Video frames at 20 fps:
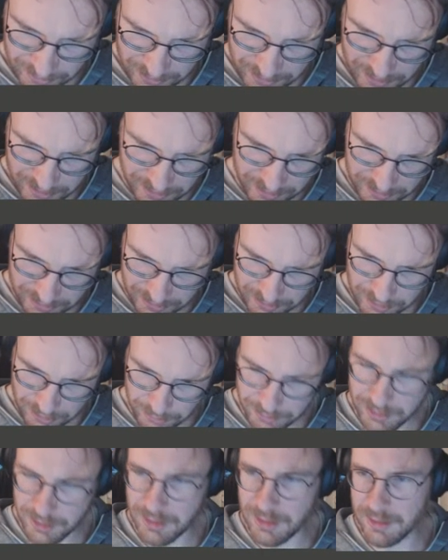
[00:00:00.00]

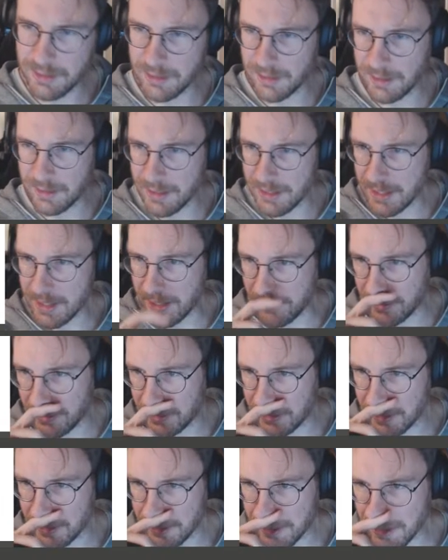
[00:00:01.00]
discontinued in, in the
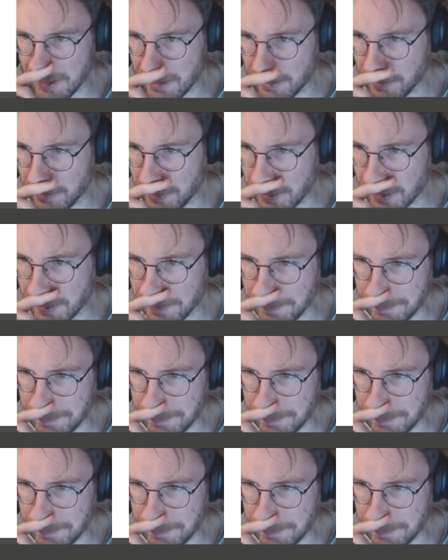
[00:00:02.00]
seventies or something.